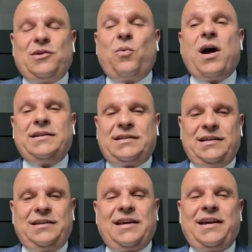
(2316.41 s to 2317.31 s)

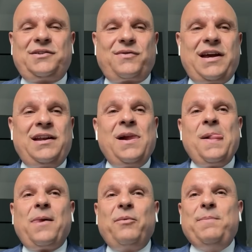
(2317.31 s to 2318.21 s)
Weinstein case, right?
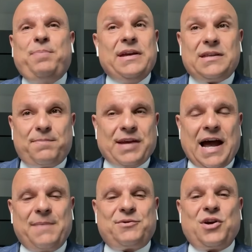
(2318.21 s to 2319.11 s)
We beat the
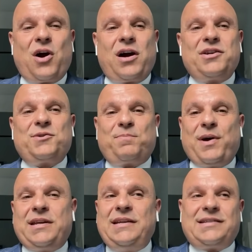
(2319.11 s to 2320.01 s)
top charge,
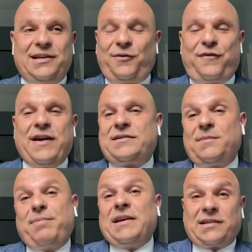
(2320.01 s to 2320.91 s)
but he's still
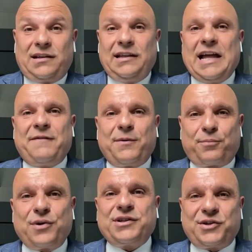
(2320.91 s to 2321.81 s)
facing basically life in
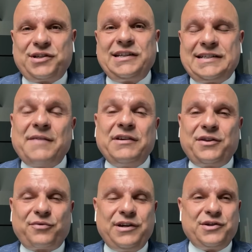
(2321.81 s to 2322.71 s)
prison because he's
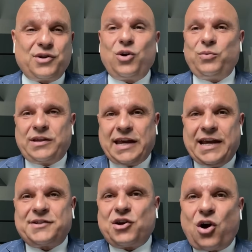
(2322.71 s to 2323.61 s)
73 years old with
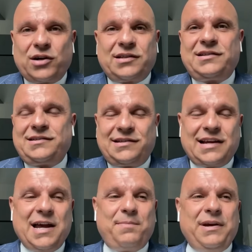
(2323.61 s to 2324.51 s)
cancer, heart disease, and
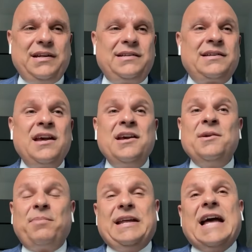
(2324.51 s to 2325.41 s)
diabetes.
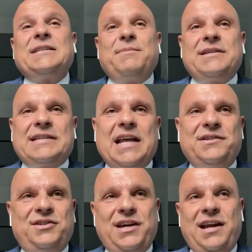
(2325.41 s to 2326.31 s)
But he hasn't been
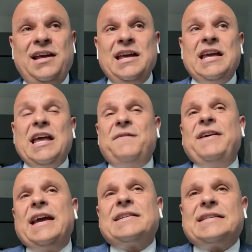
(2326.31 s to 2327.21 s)
sentenced yet. If
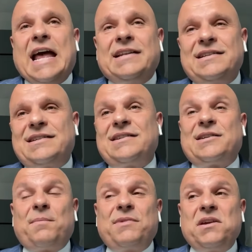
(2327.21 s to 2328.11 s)
he gets sentenced to
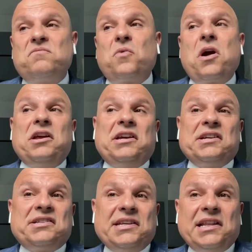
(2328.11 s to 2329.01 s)
something where he
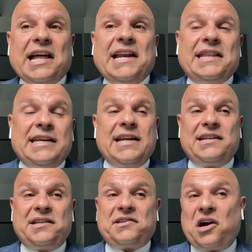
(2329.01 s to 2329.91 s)
can see the light at the
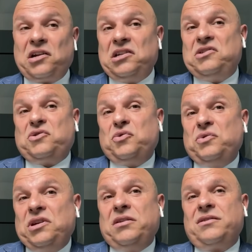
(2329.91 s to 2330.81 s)
end of the tunnel in 2
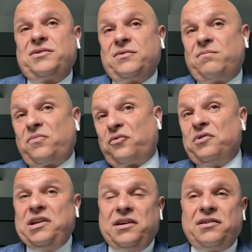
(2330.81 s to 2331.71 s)
years or
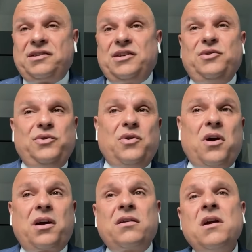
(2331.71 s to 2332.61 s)
3 years in New
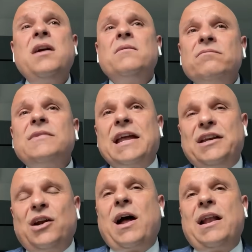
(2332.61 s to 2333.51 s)
York, then
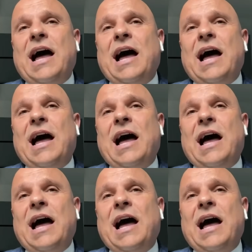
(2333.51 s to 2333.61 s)
you know what?